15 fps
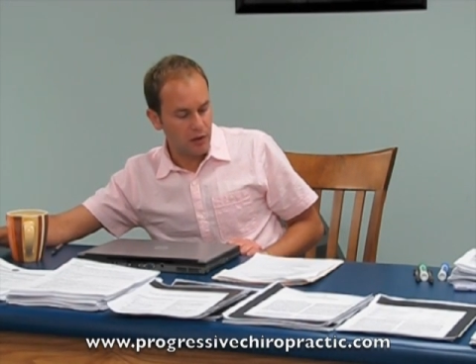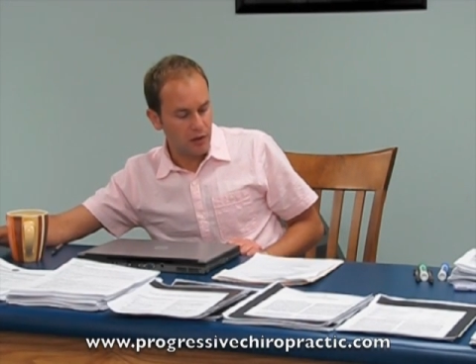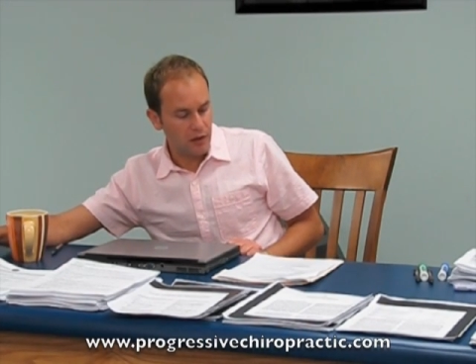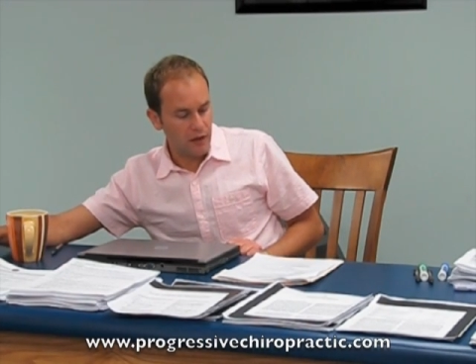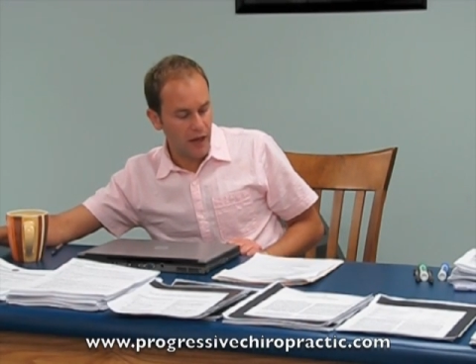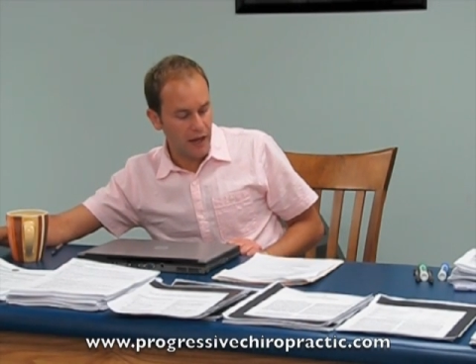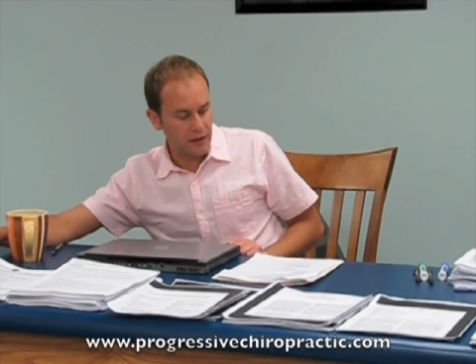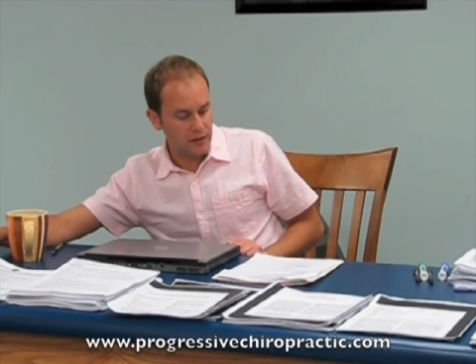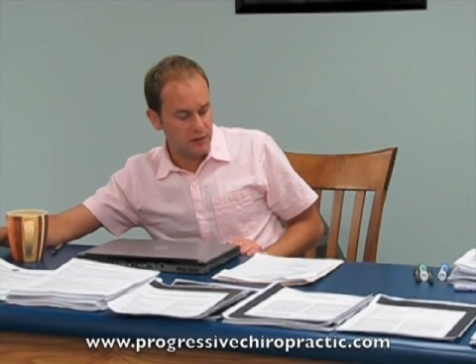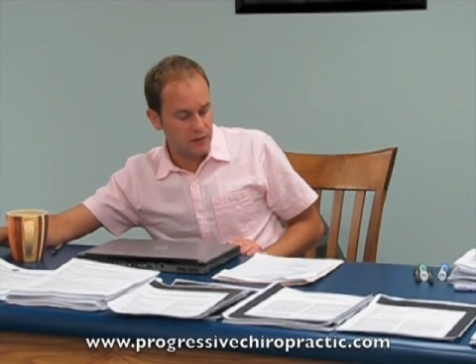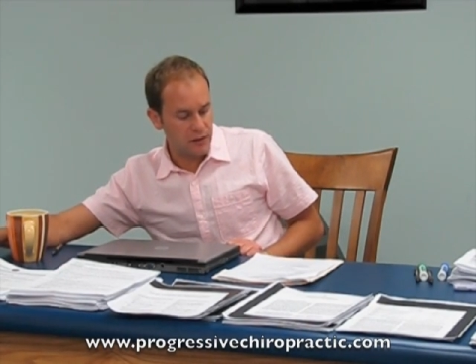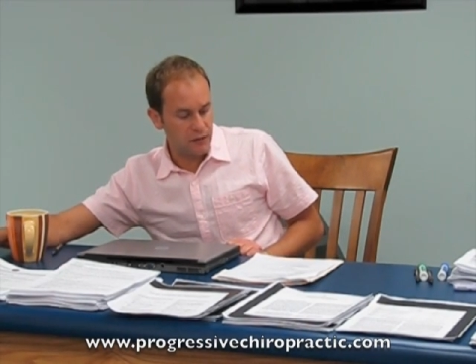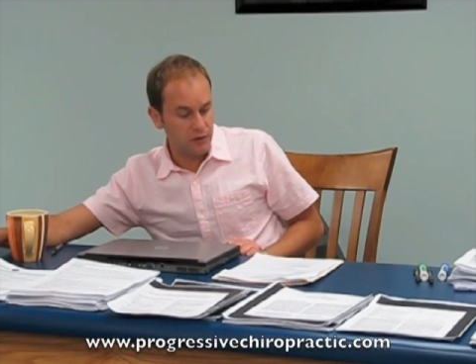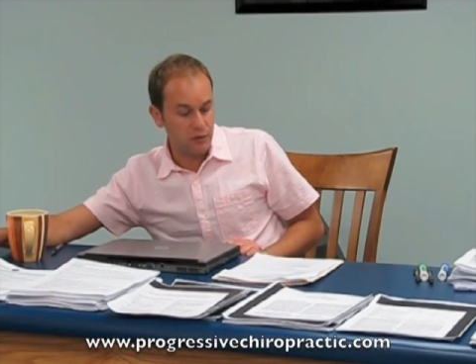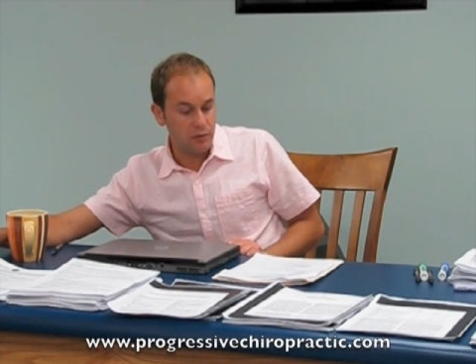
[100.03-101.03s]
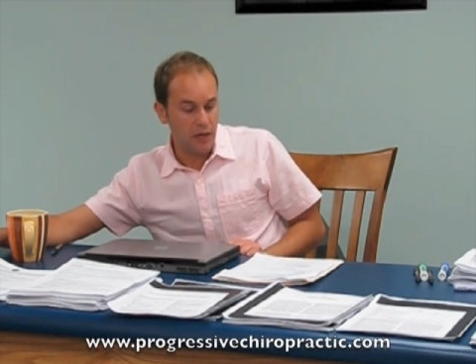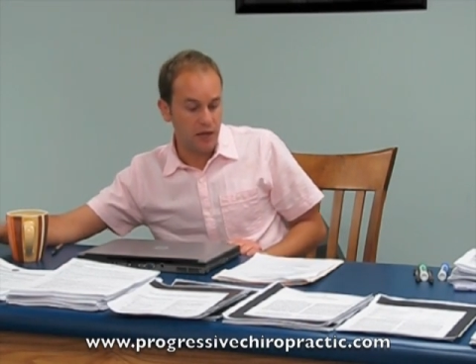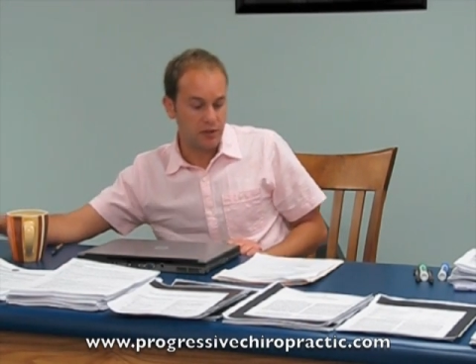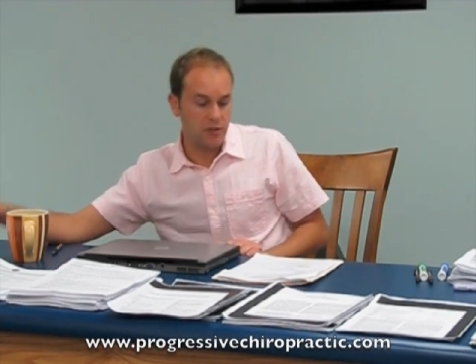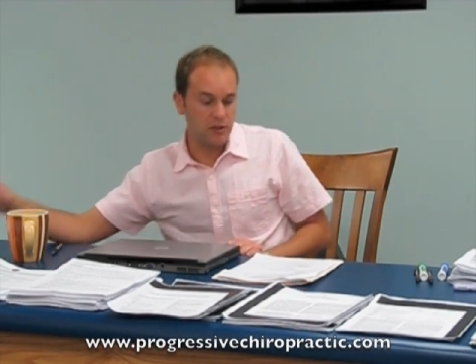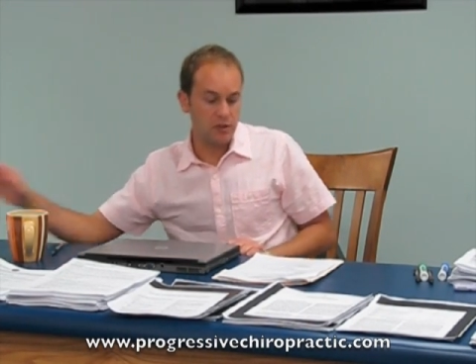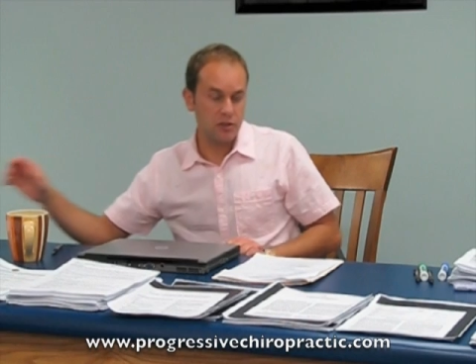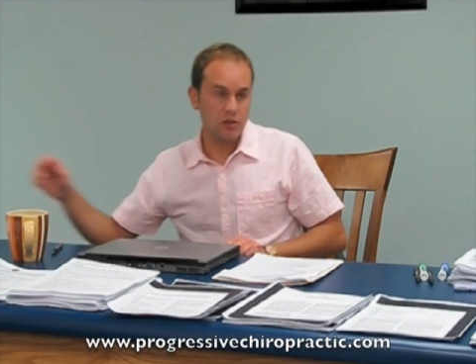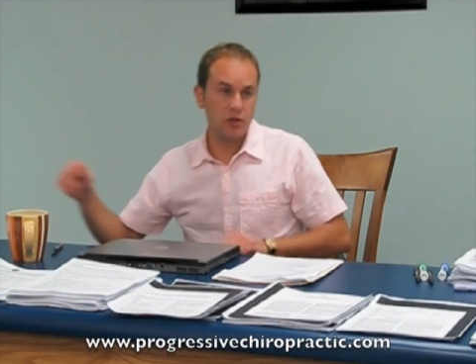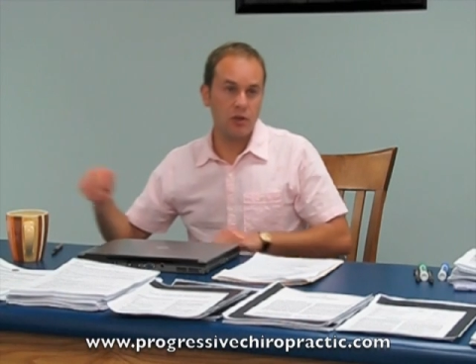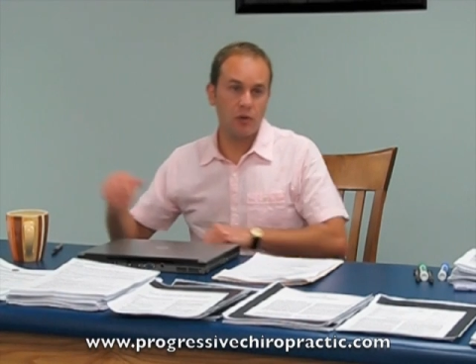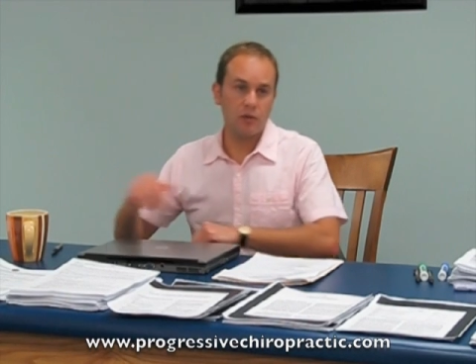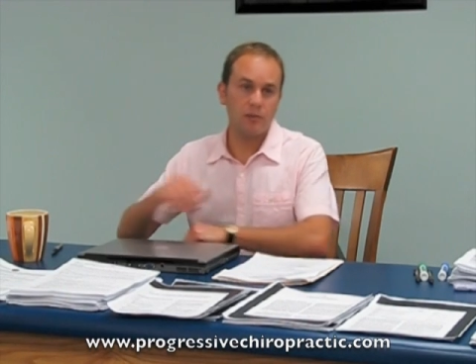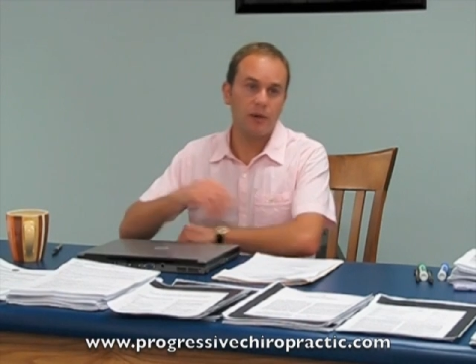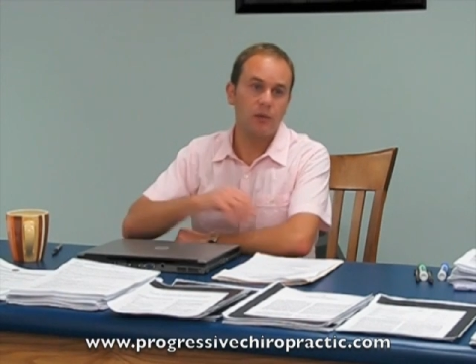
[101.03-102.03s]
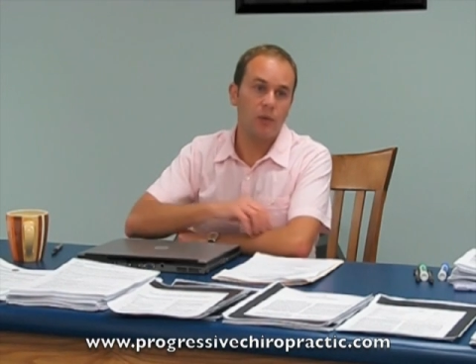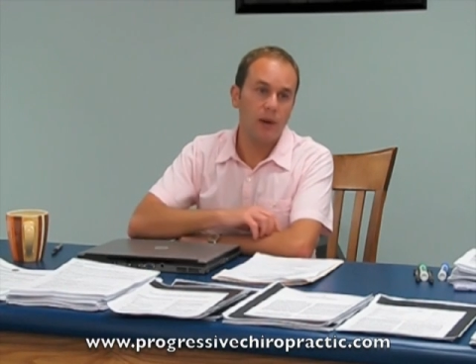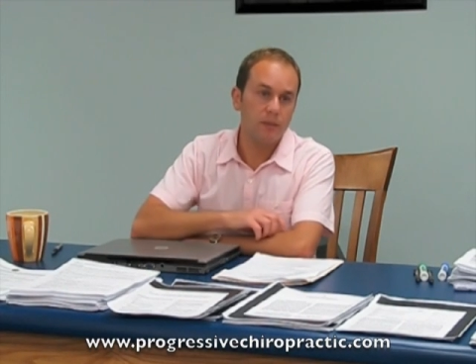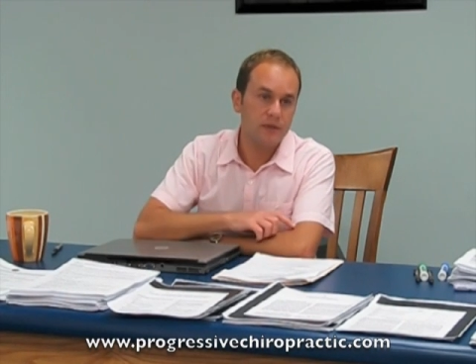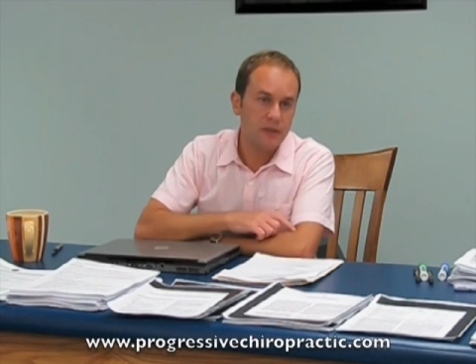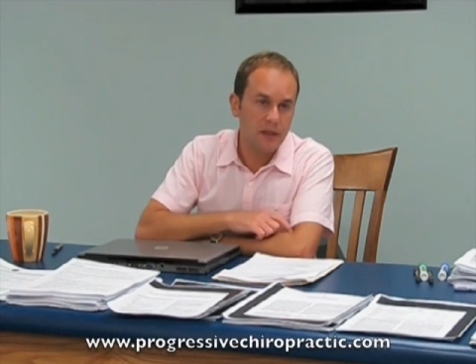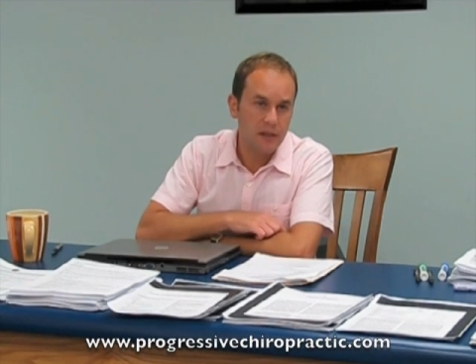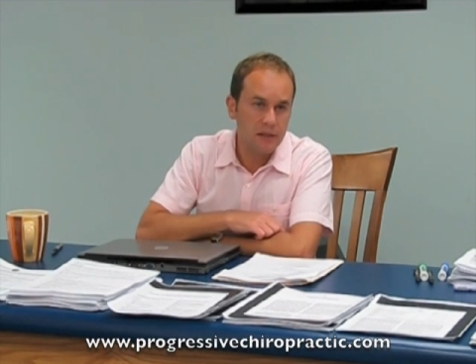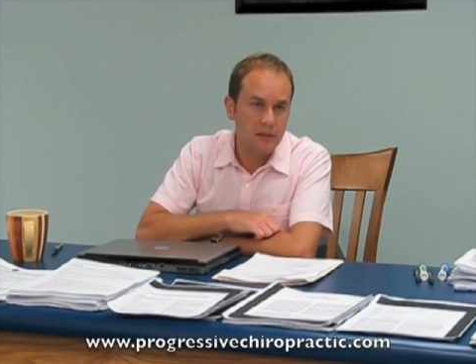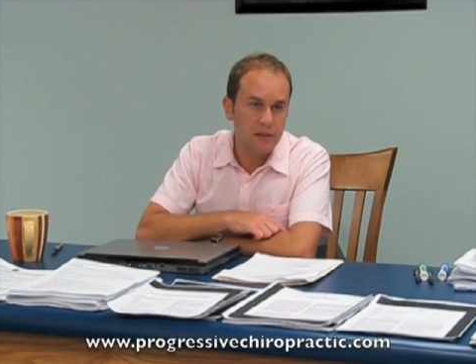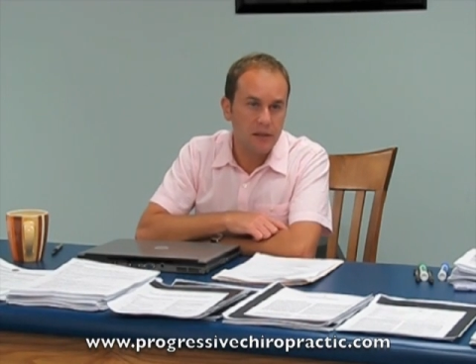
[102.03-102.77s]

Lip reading: That is, if you actually just go to my website,